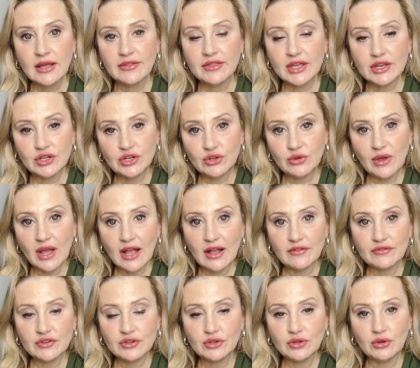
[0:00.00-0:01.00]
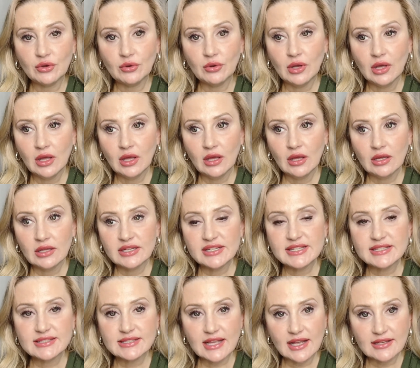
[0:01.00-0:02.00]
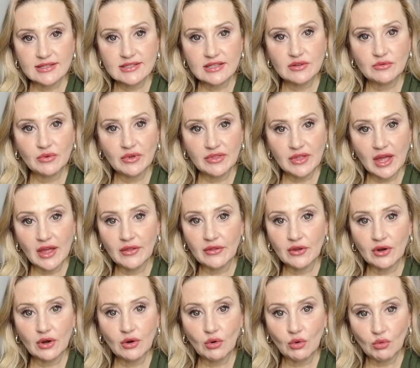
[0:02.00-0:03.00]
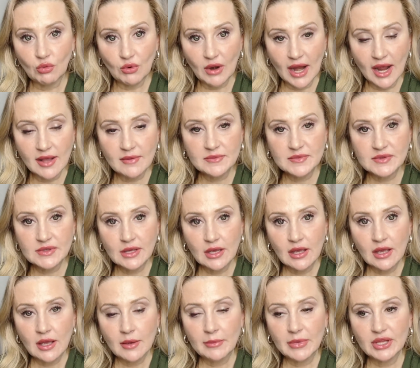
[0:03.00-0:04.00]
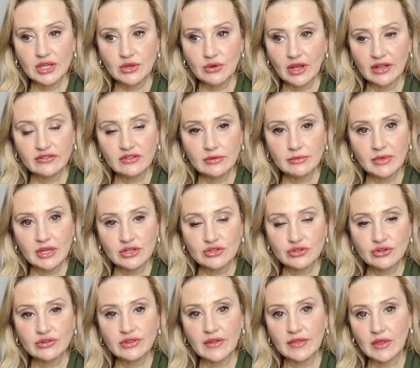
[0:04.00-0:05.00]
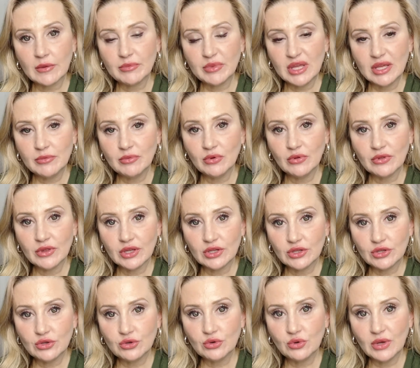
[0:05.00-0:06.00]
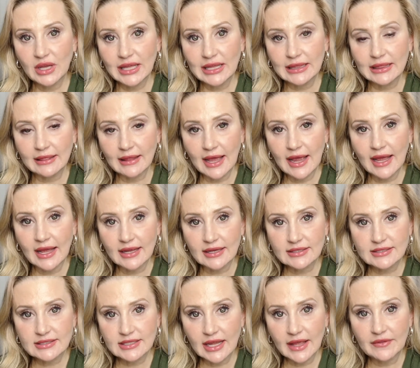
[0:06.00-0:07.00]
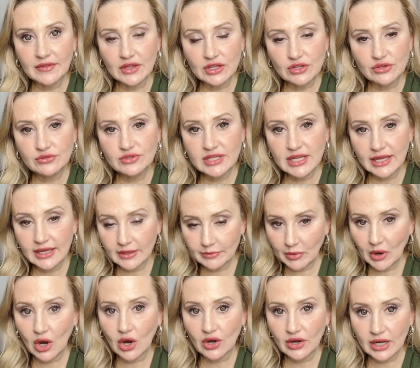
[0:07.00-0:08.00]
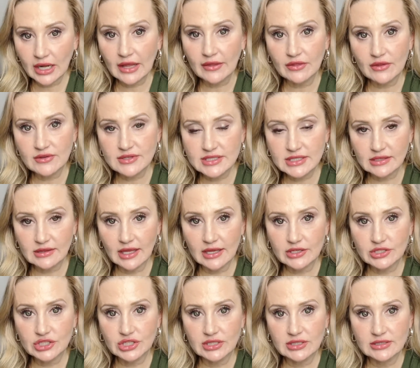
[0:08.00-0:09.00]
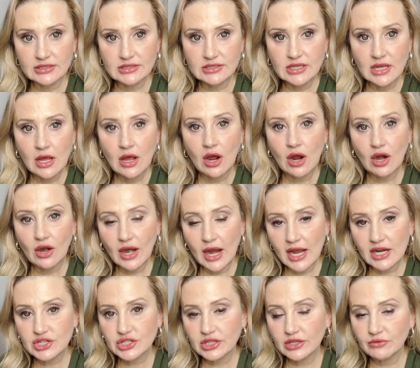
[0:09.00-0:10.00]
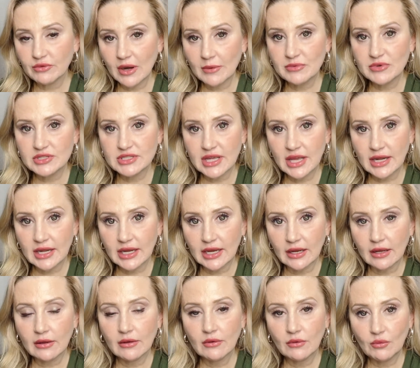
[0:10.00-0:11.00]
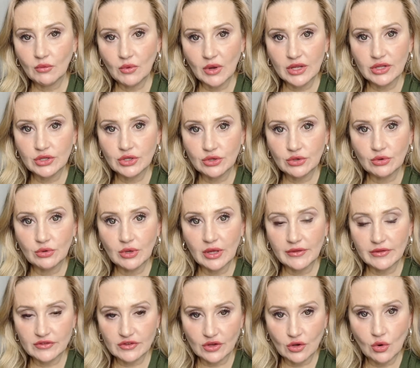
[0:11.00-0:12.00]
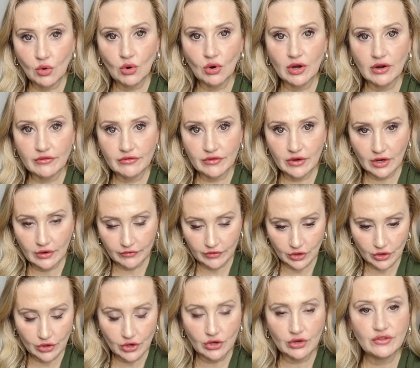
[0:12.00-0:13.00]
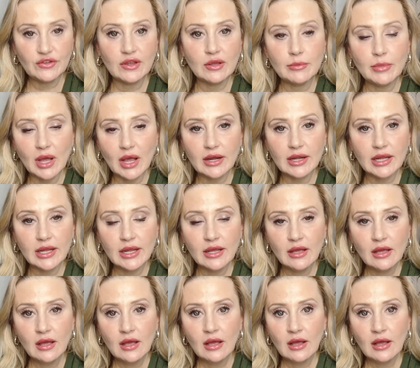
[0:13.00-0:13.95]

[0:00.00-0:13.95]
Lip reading: They do have to discuss it with other reps, but you have to make sure that the people that you elect and that you take part in those elections are actually representing what you as a core of your nursing body